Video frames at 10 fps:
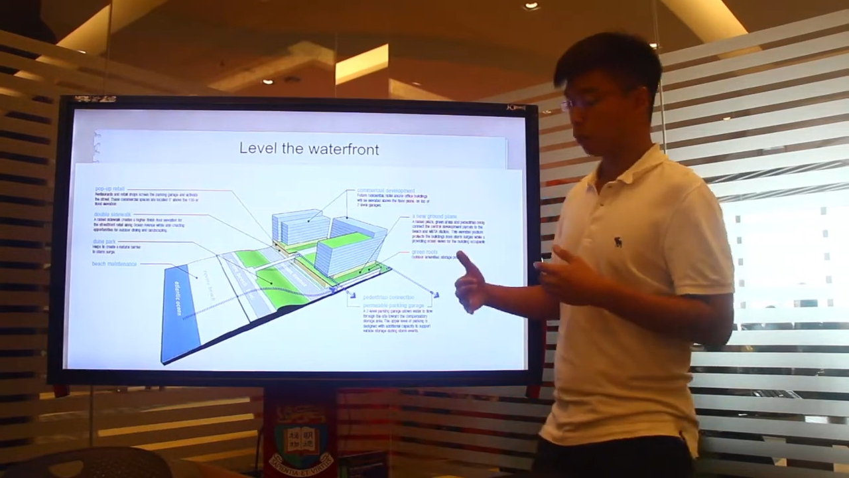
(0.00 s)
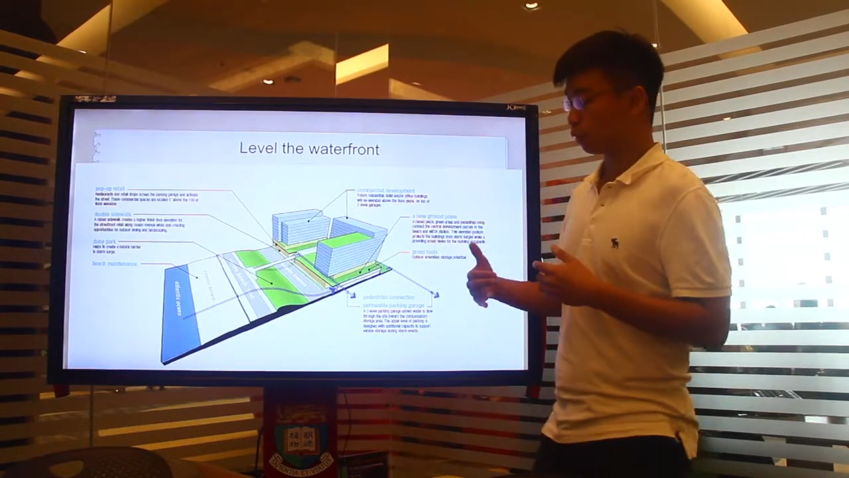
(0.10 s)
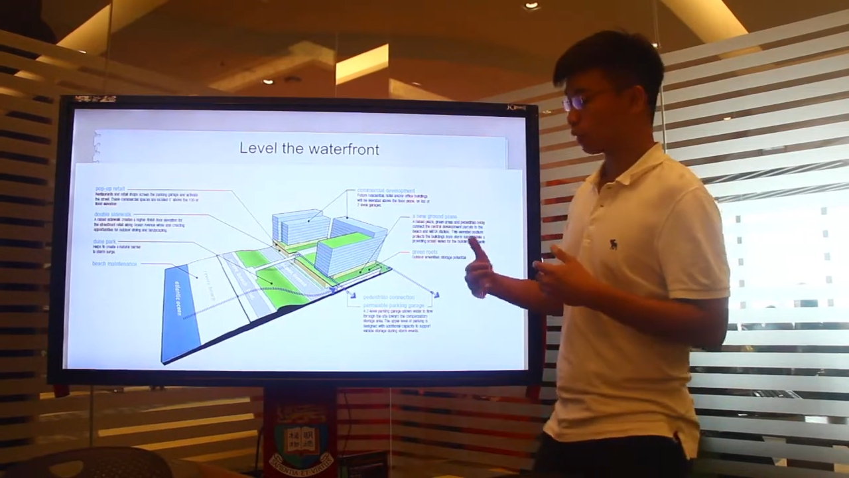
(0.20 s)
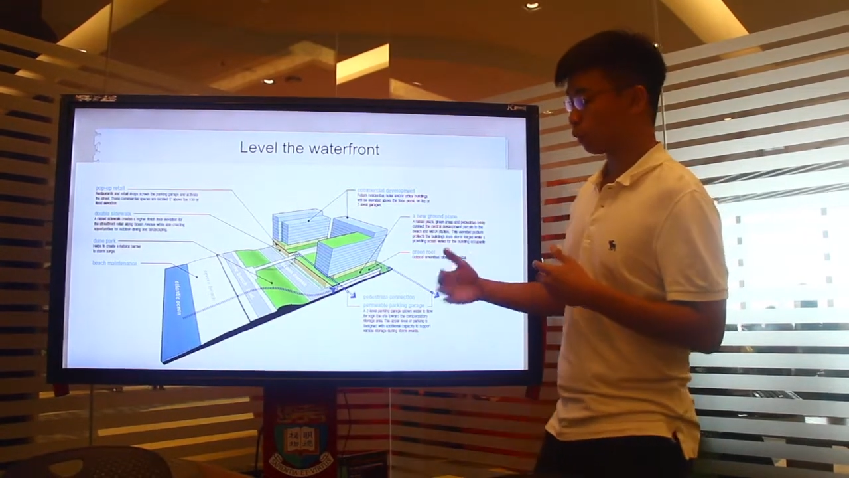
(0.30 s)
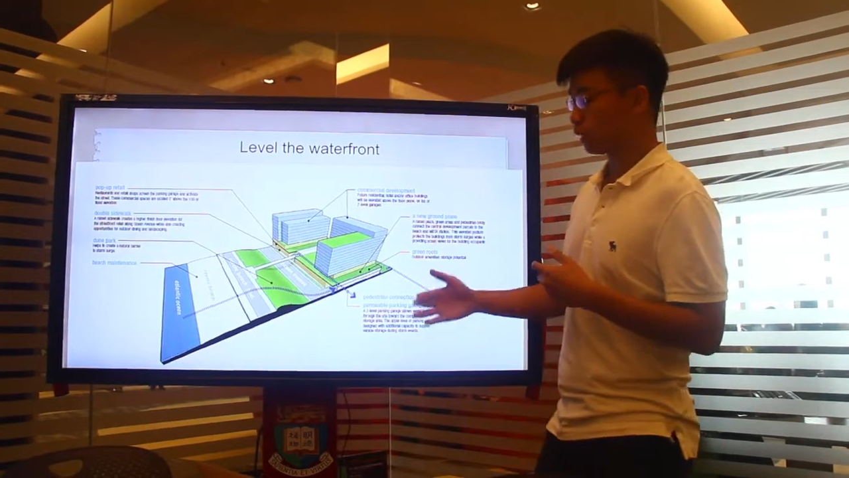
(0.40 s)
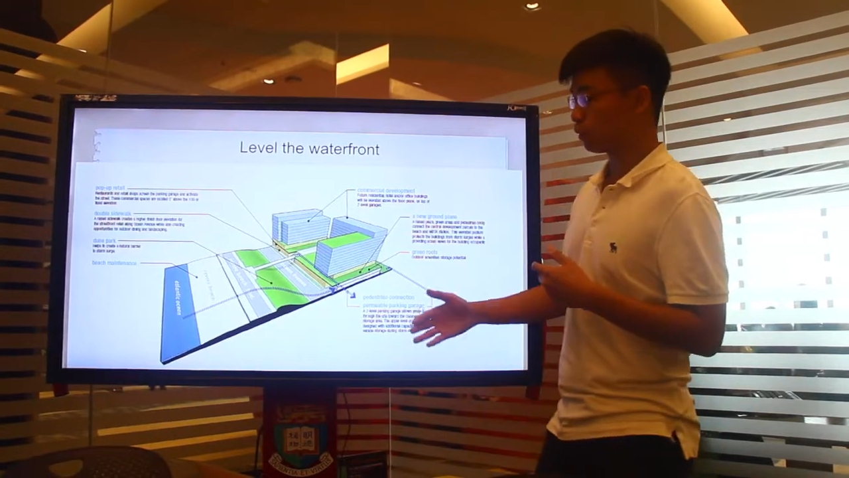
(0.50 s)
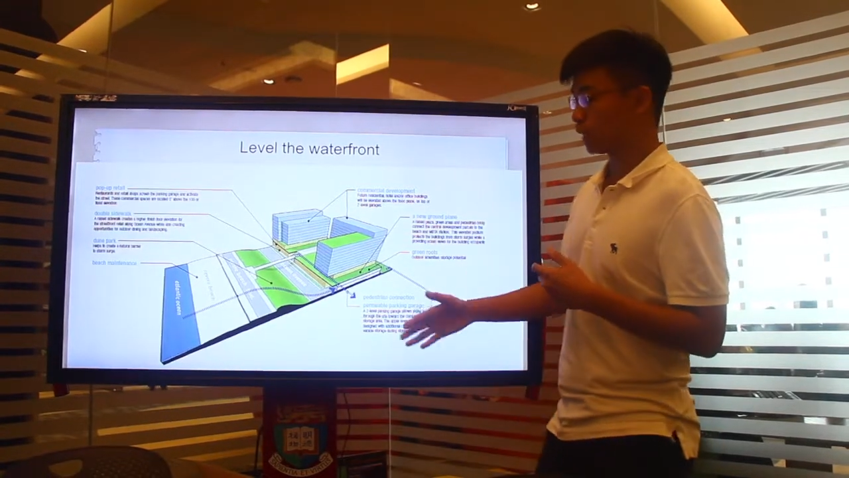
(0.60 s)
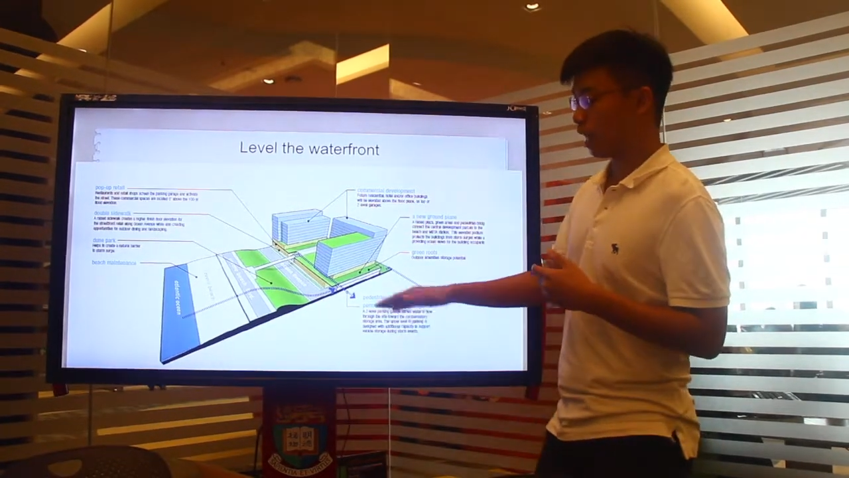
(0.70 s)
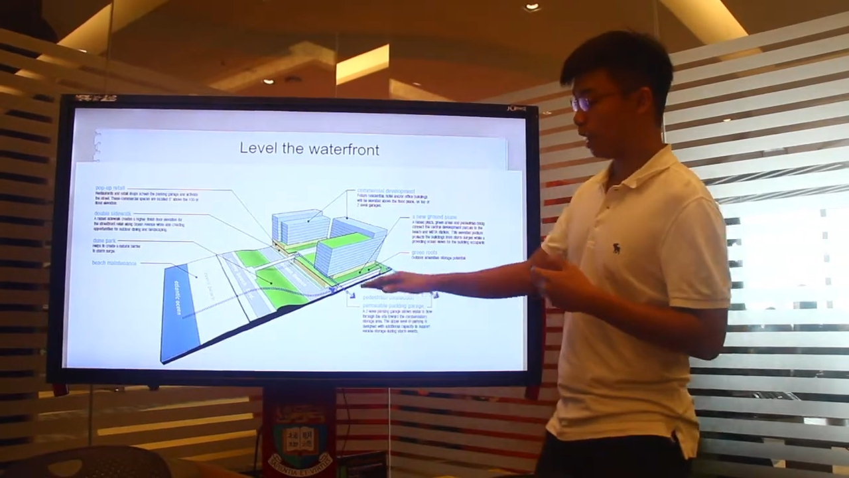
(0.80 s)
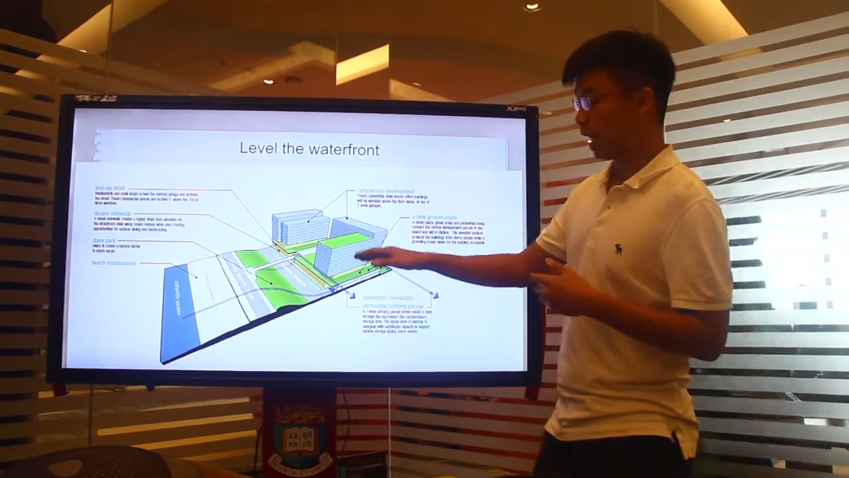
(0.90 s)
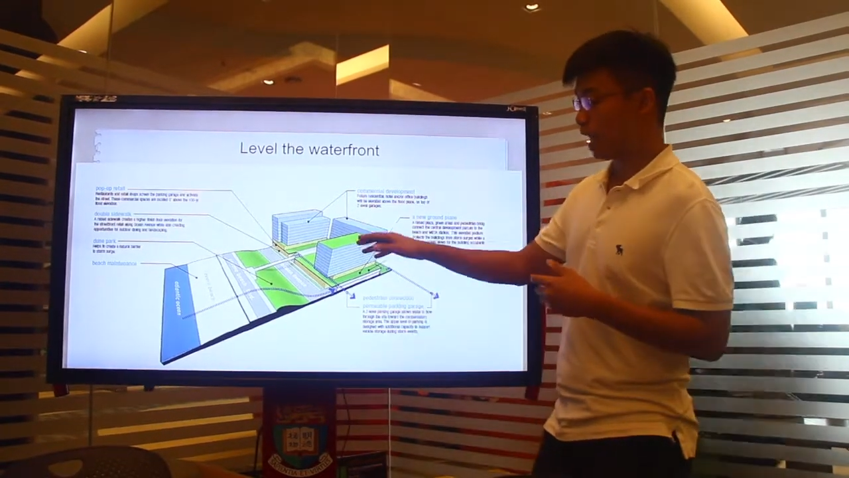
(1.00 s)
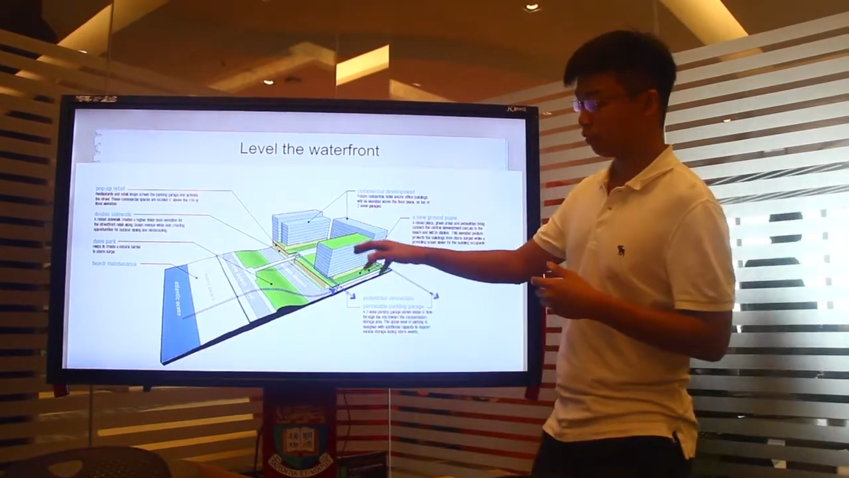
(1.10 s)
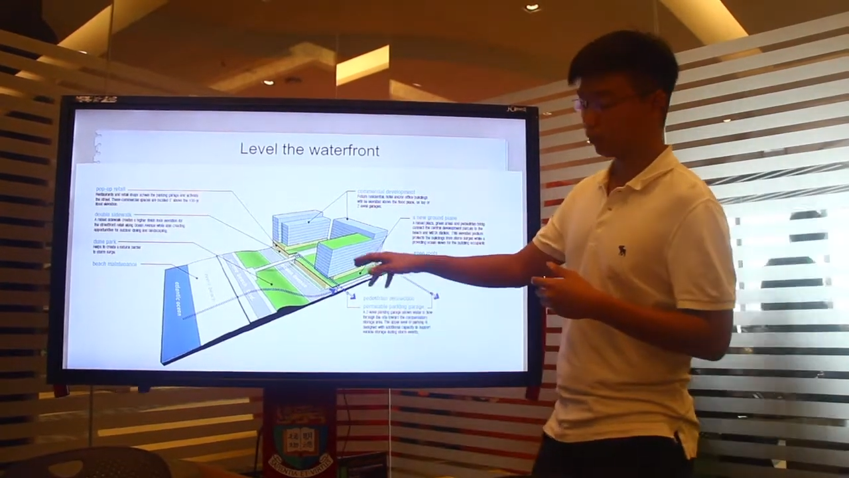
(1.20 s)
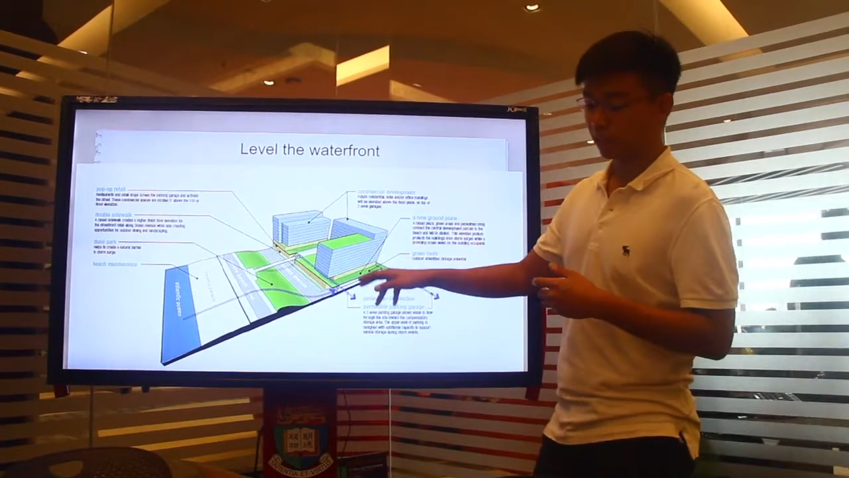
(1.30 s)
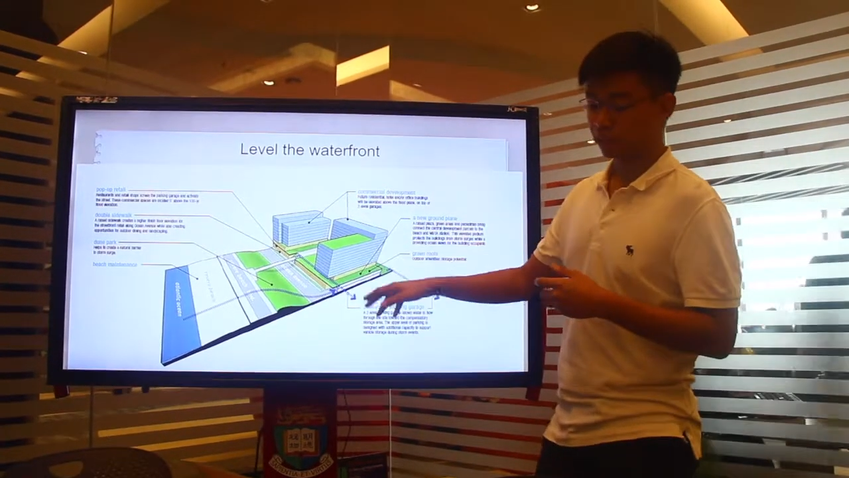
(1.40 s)
without even
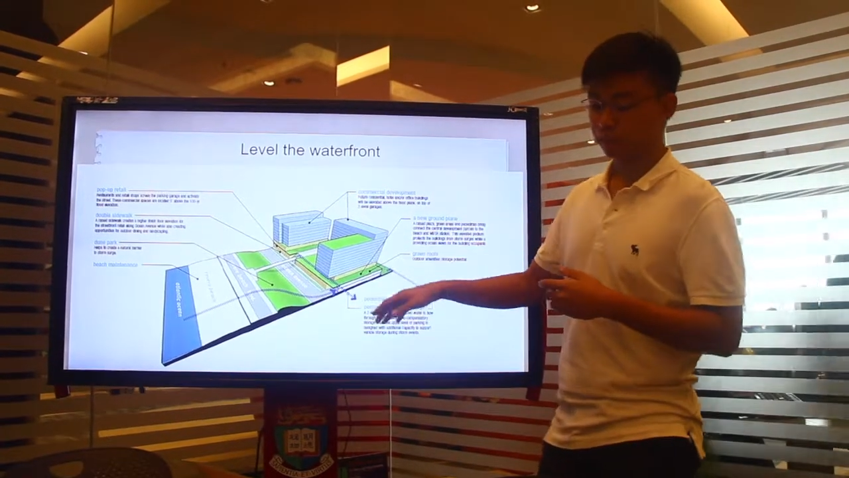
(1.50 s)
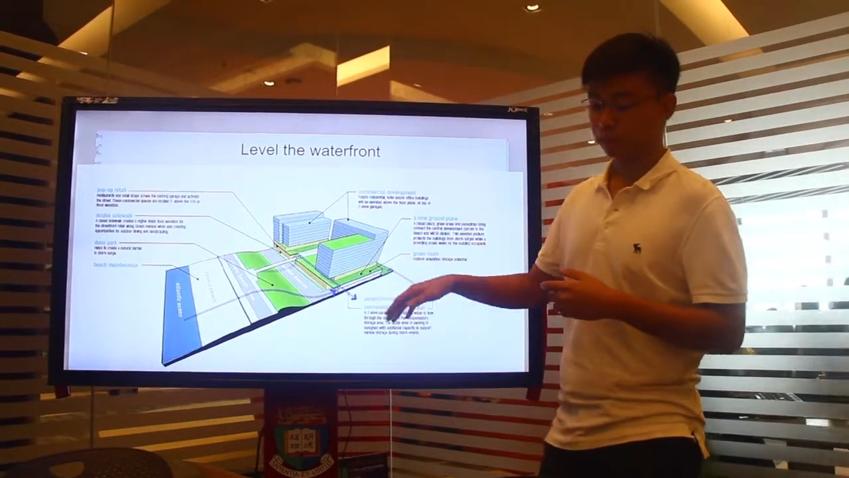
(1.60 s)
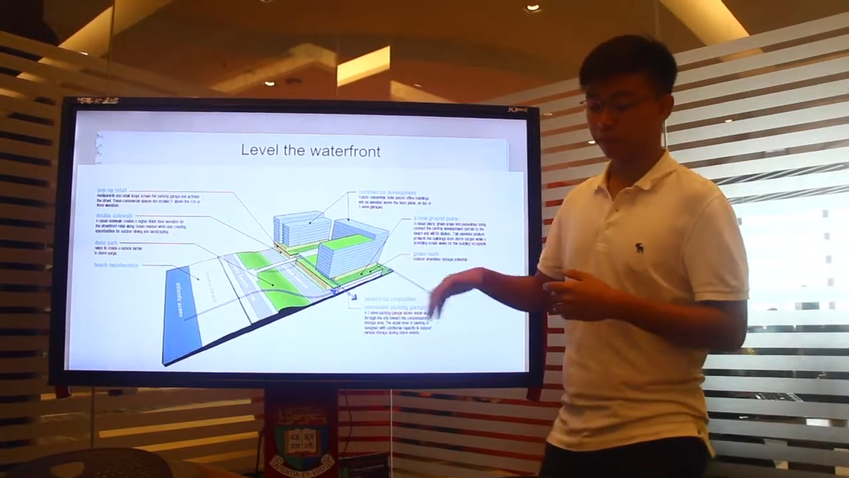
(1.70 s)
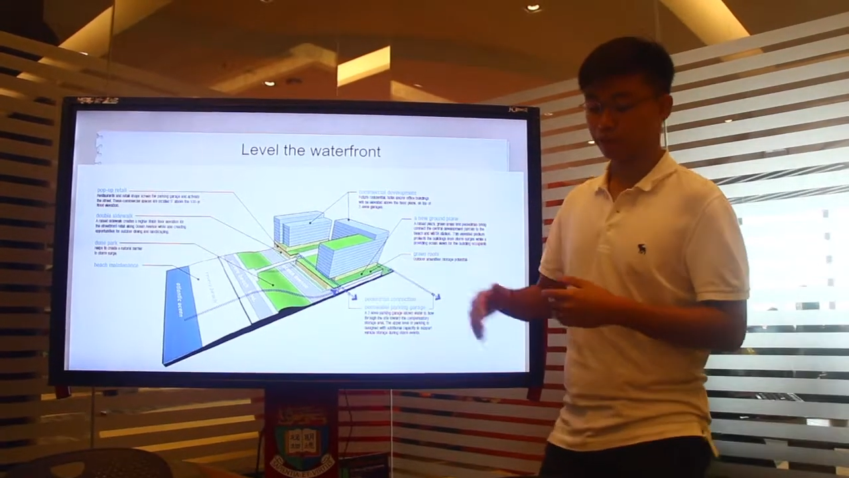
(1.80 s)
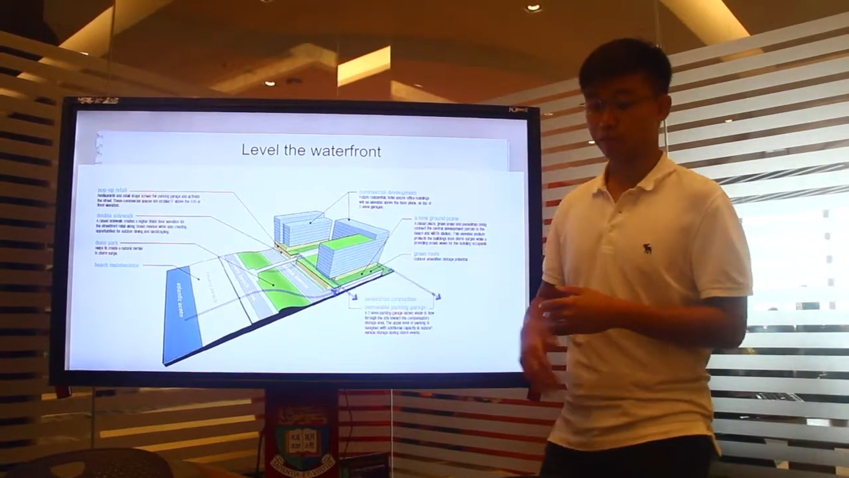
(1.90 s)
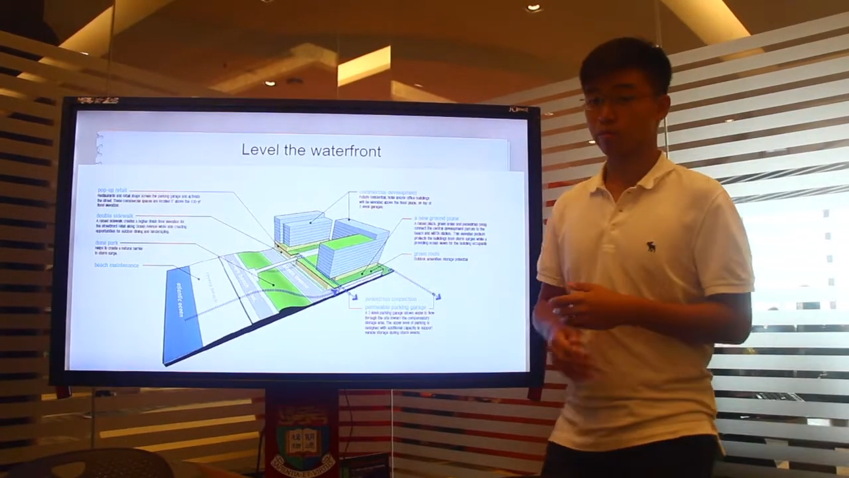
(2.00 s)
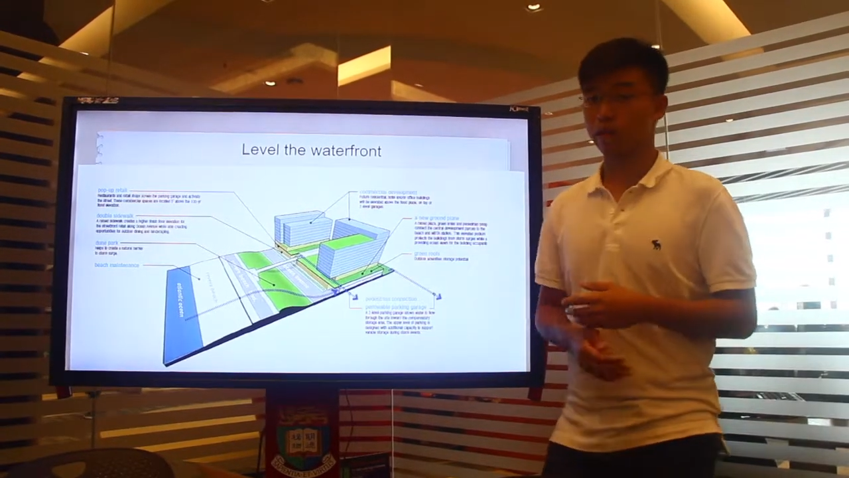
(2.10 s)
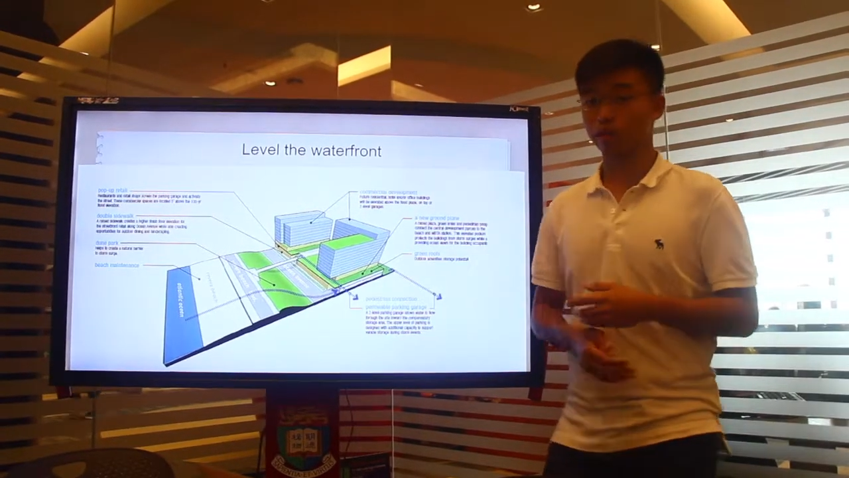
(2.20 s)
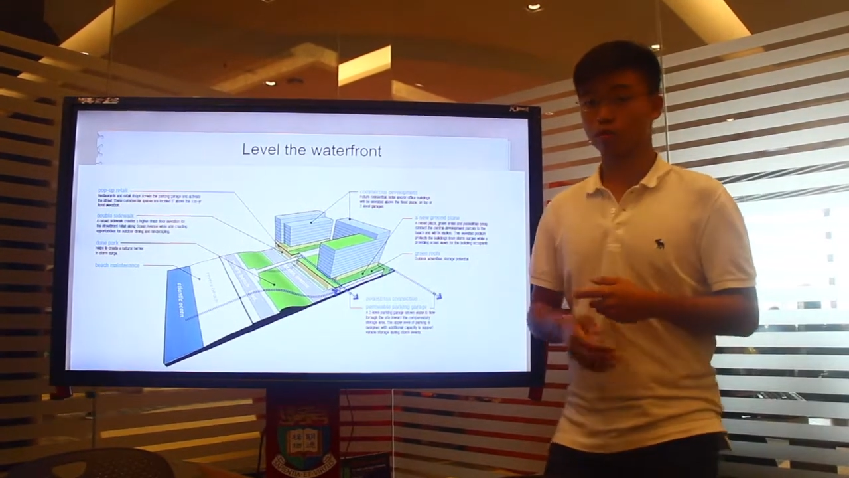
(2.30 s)
affecting fundamental